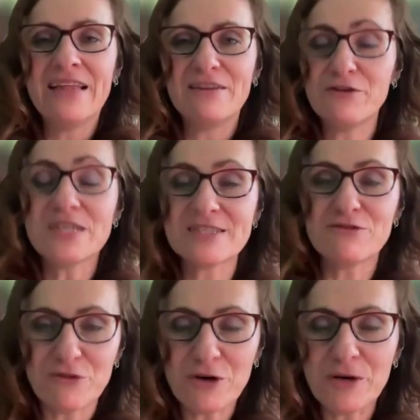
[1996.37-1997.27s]
The focus
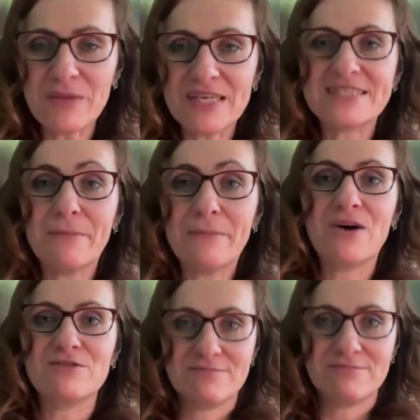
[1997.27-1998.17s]
on form is
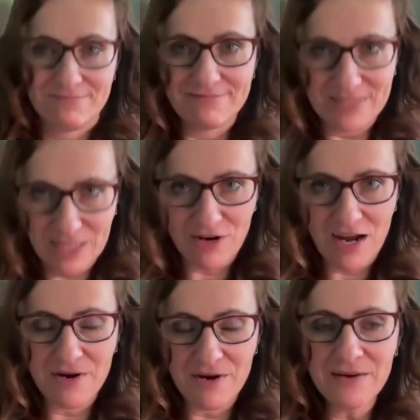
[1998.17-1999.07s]
about the
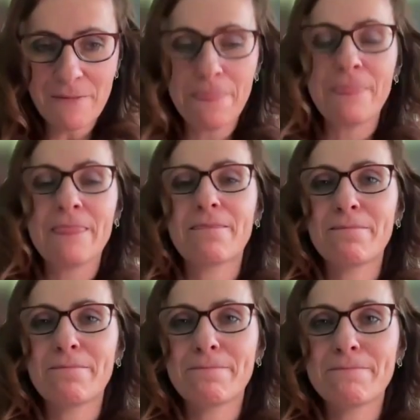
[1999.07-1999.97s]
grammar
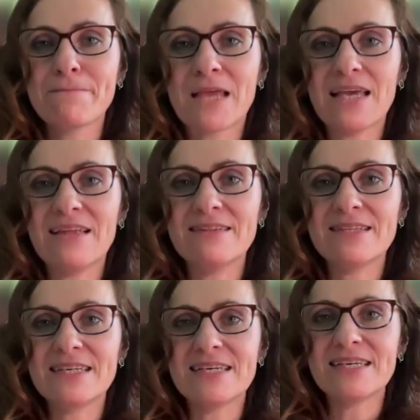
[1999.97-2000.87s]
and
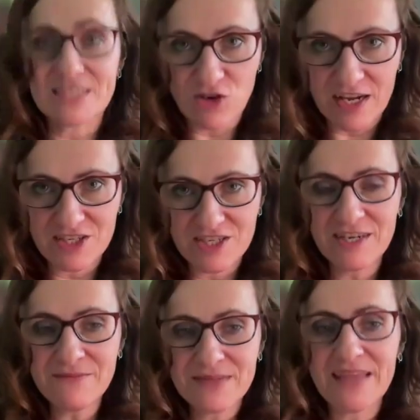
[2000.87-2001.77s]
the structure.